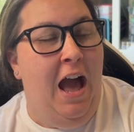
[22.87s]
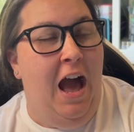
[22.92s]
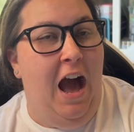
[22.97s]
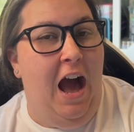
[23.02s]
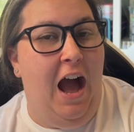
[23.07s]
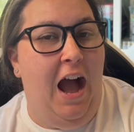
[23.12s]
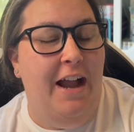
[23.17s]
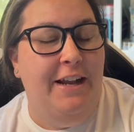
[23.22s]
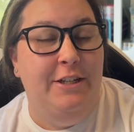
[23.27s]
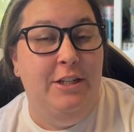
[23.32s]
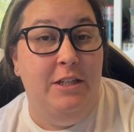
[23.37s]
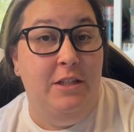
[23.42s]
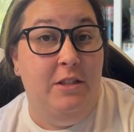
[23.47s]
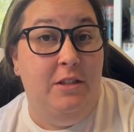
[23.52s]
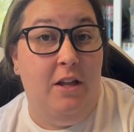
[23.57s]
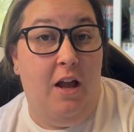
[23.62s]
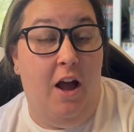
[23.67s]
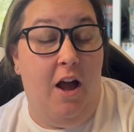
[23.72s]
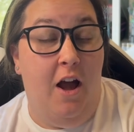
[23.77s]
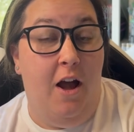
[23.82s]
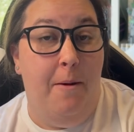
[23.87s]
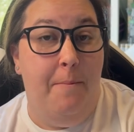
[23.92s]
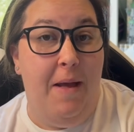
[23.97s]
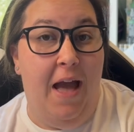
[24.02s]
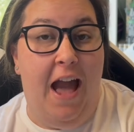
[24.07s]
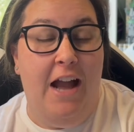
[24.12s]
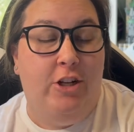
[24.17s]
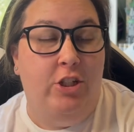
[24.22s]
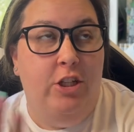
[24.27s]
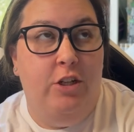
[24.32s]
I just
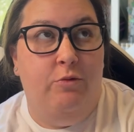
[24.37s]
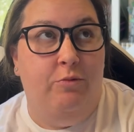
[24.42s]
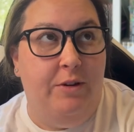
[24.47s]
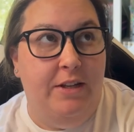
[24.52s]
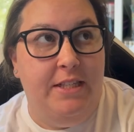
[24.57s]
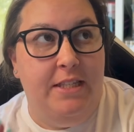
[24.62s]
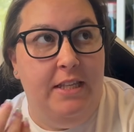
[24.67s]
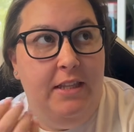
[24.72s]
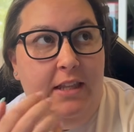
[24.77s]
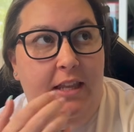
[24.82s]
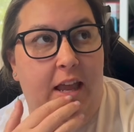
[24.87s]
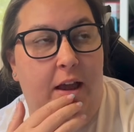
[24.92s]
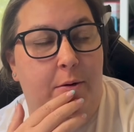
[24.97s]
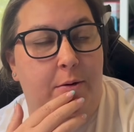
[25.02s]
actually recently,